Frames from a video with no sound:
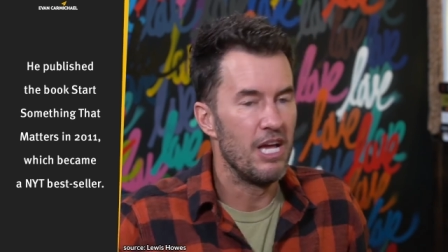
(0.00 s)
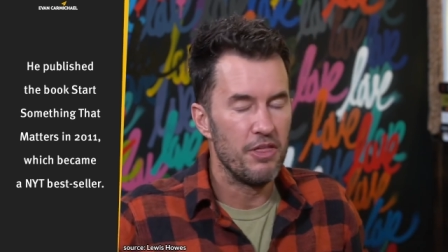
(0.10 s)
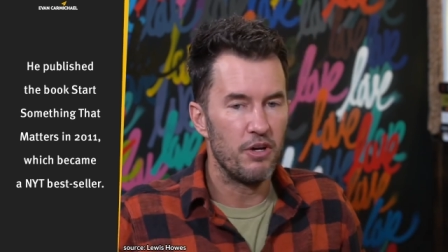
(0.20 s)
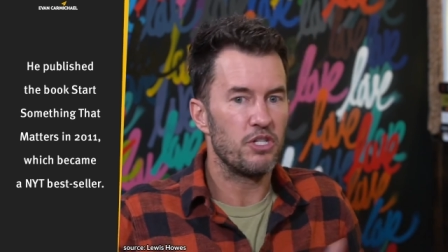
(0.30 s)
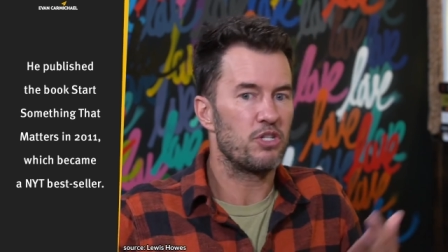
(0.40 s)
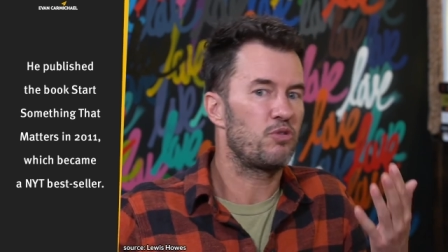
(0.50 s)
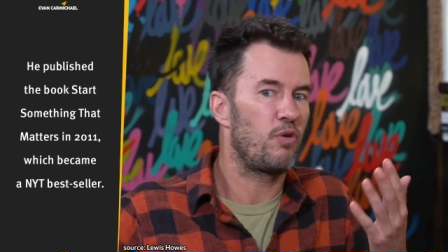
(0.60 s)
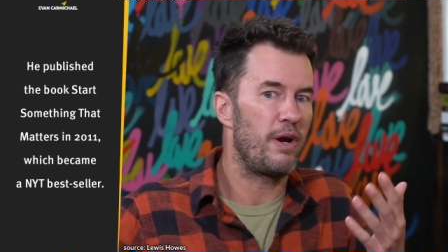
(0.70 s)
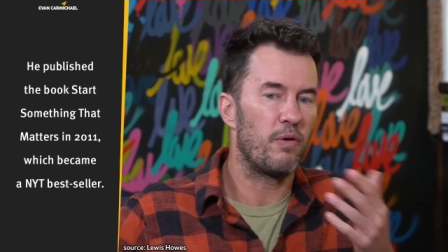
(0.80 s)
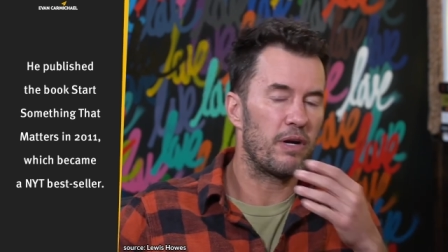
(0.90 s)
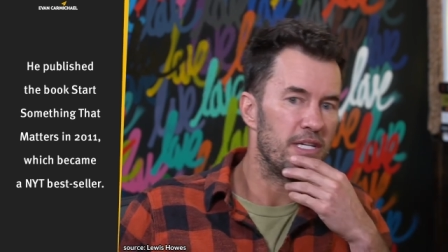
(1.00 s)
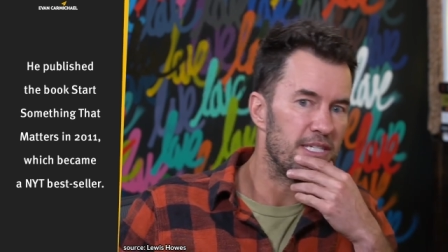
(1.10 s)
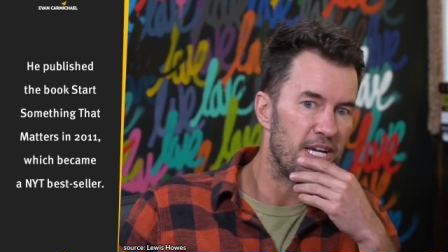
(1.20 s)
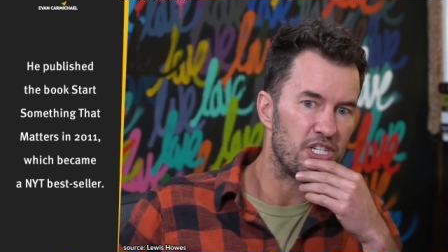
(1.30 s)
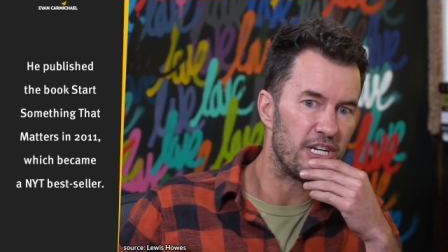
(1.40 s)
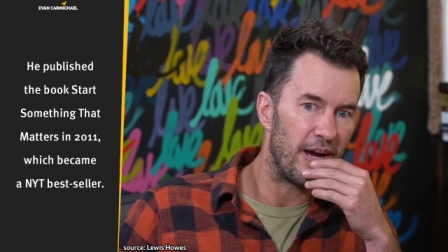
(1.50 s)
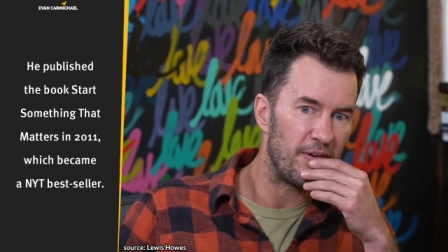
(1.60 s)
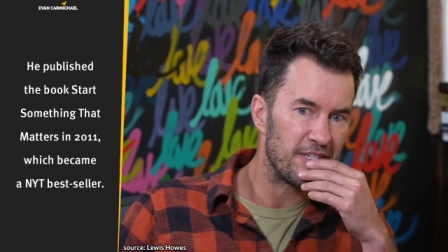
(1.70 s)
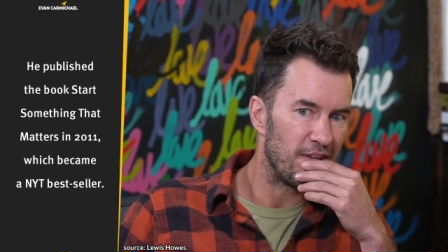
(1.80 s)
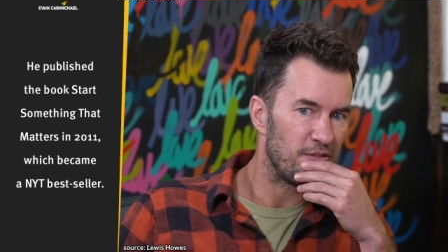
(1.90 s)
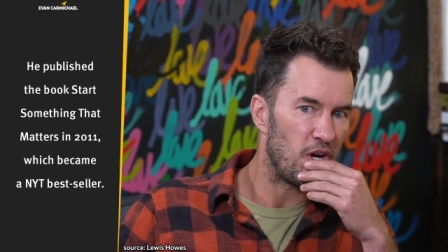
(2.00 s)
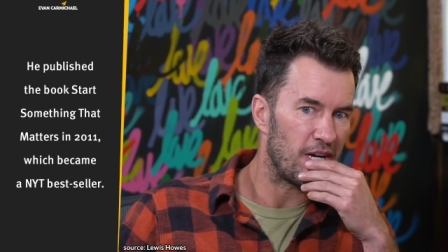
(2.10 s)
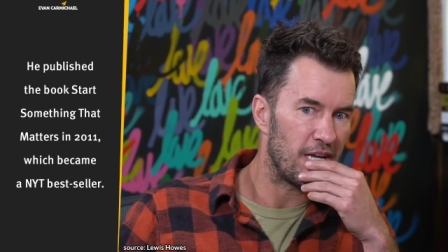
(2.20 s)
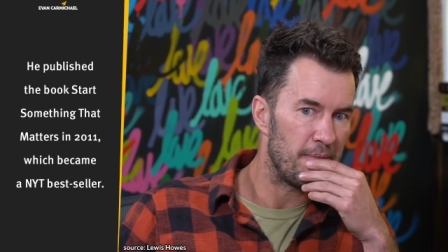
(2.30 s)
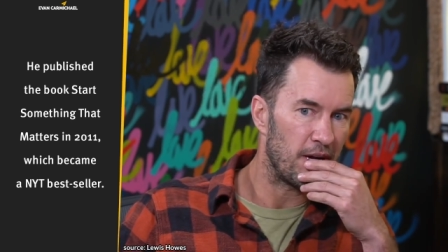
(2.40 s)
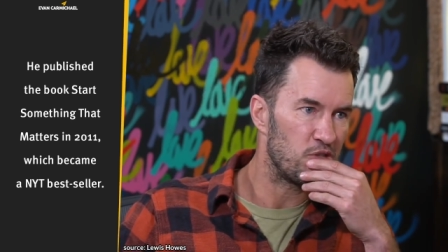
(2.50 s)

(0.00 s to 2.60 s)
Like there's this great organization I always love talking about